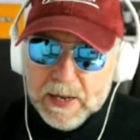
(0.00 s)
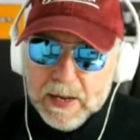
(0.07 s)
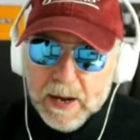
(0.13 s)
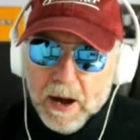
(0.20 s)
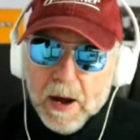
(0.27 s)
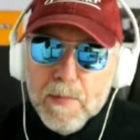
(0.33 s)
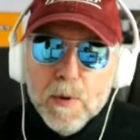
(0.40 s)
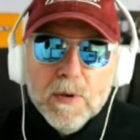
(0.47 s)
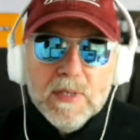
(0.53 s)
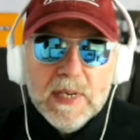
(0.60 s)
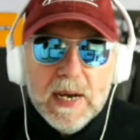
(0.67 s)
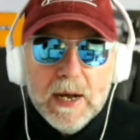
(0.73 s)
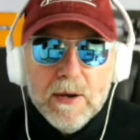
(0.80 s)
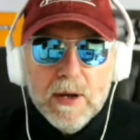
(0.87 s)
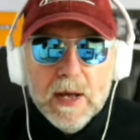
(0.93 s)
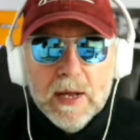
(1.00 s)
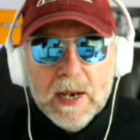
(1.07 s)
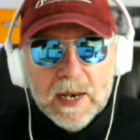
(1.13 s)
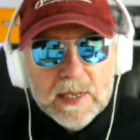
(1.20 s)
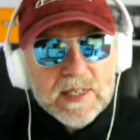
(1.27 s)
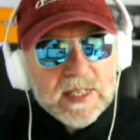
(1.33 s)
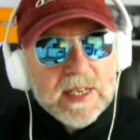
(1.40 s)
I pointed out at
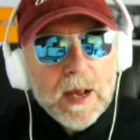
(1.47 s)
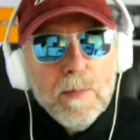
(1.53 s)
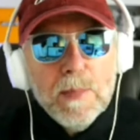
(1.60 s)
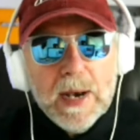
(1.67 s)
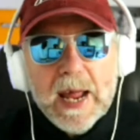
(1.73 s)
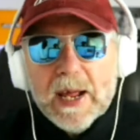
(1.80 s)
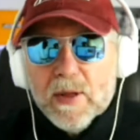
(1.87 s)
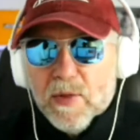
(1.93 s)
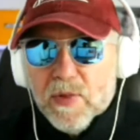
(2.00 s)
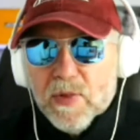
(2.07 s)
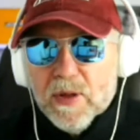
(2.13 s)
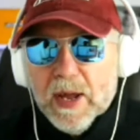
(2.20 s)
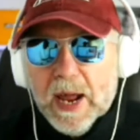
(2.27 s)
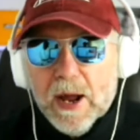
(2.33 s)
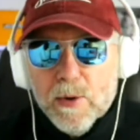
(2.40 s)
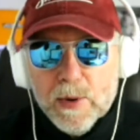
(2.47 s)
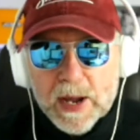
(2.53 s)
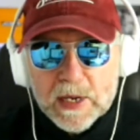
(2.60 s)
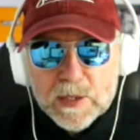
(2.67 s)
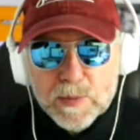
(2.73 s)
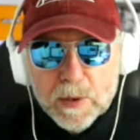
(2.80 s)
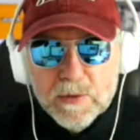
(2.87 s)
some length how
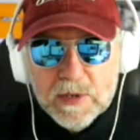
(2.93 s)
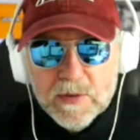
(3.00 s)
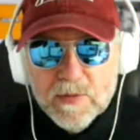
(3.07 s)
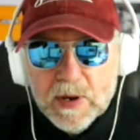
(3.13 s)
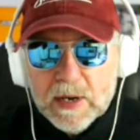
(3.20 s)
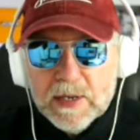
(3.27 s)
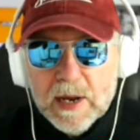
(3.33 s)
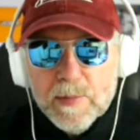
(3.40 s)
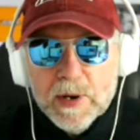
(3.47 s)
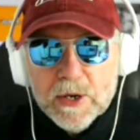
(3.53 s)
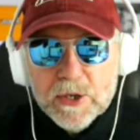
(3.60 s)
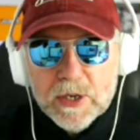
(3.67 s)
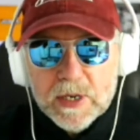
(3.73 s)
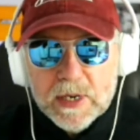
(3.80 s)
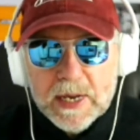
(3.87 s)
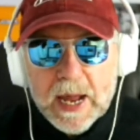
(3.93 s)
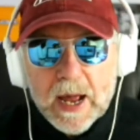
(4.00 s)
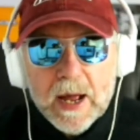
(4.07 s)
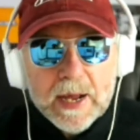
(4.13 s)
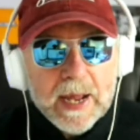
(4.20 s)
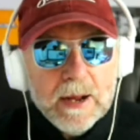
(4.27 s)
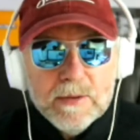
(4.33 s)
explosive demolition
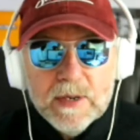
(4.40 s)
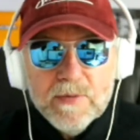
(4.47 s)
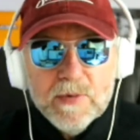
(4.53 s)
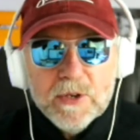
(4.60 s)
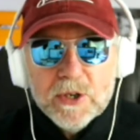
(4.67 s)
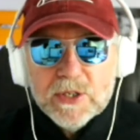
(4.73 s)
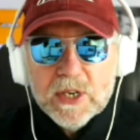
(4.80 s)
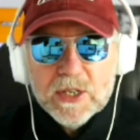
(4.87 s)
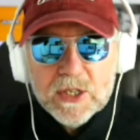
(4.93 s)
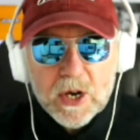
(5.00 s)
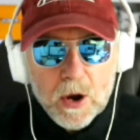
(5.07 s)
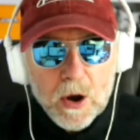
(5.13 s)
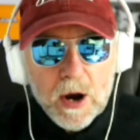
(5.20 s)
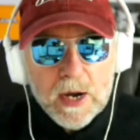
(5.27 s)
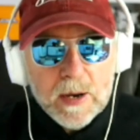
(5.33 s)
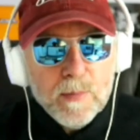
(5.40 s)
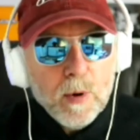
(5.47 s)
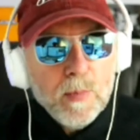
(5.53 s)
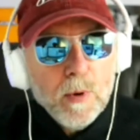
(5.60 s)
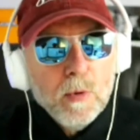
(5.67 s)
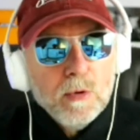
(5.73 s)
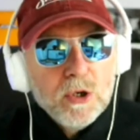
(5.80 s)
accounted for just a tiny
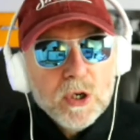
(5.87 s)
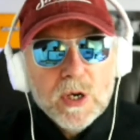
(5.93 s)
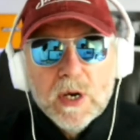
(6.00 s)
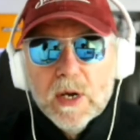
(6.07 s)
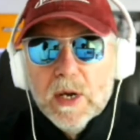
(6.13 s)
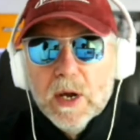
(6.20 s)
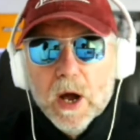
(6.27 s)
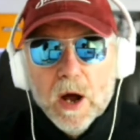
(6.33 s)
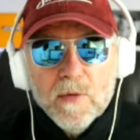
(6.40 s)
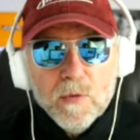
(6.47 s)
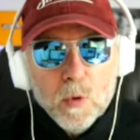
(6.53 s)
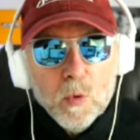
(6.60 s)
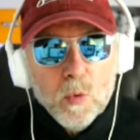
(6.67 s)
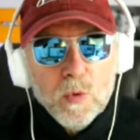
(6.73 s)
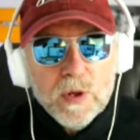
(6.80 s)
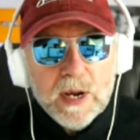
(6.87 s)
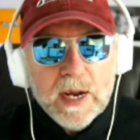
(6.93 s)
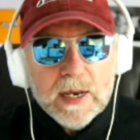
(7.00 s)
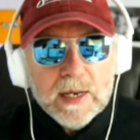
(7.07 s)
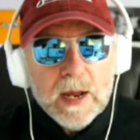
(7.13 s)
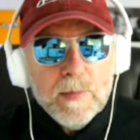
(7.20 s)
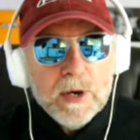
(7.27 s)
proportion of all
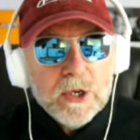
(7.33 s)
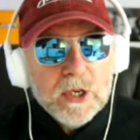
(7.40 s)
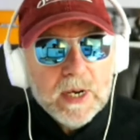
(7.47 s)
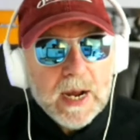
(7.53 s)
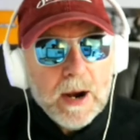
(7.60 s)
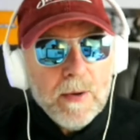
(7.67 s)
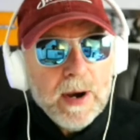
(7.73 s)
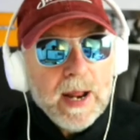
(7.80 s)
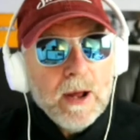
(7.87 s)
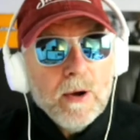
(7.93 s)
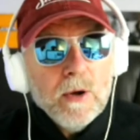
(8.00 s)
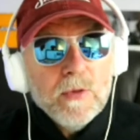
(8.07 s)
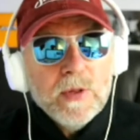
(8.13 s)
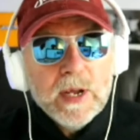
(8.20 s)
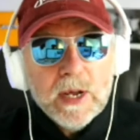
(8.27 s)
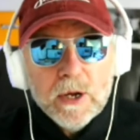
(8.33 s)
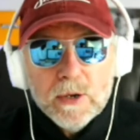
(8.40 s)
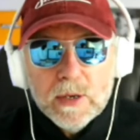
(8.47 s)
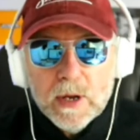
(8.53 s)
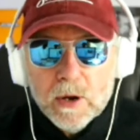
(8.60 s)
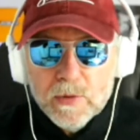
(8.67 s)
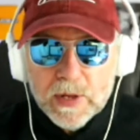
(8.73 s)
the demolition carried out on the
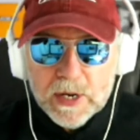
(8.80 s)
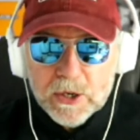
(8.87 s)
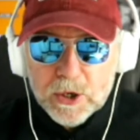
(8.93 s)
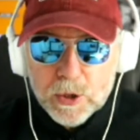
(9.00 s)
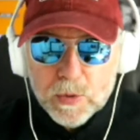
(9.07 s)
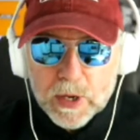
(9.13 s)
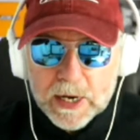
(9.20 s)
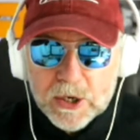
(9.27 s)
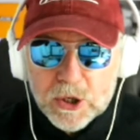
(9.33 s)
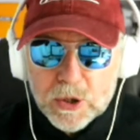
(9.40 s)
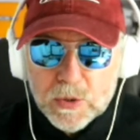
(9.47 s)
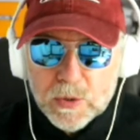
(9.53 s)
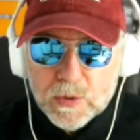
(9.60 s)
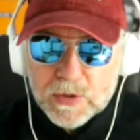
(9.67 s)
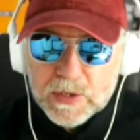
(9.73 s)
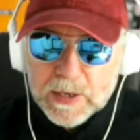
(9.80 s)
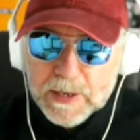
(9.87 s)
on these UK shores,